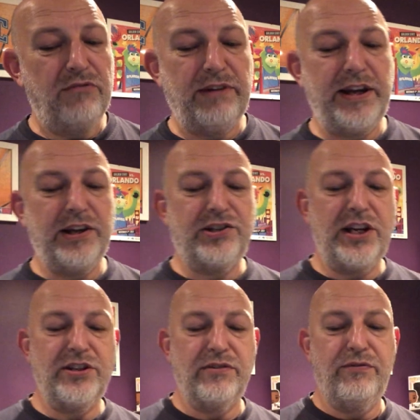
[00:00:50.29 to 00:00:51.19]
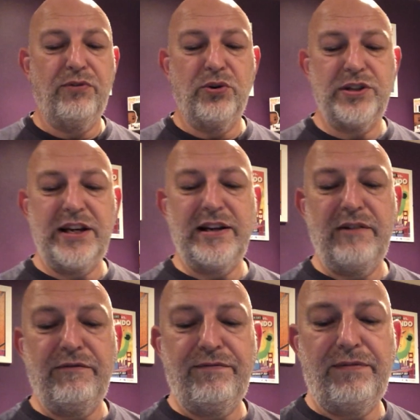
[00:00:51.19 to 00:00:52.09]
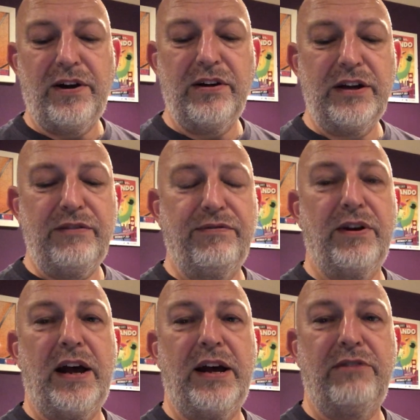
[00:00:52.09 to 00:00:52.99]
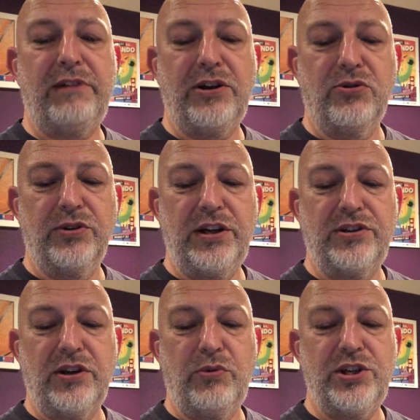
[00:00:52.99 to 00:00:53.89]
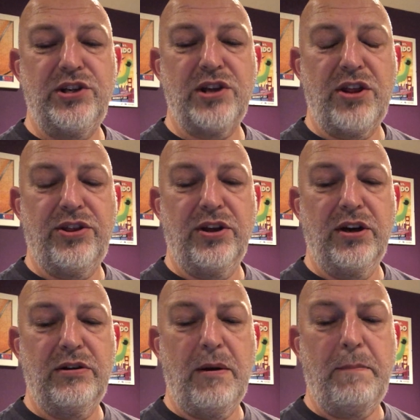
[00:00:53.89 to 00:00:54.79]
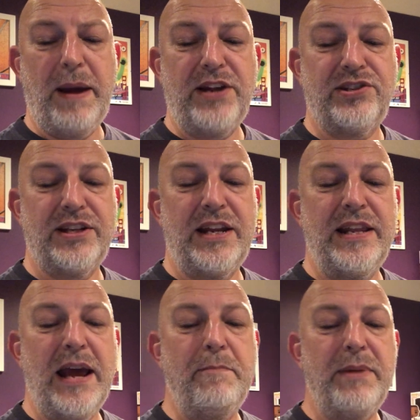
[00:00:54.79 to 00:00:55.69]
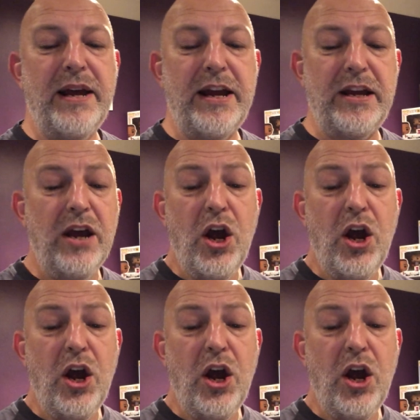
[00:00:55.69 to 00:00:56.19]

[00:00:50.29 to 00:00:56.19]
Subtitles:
Regular season, 14-5 our record is, which is third best in the NBA.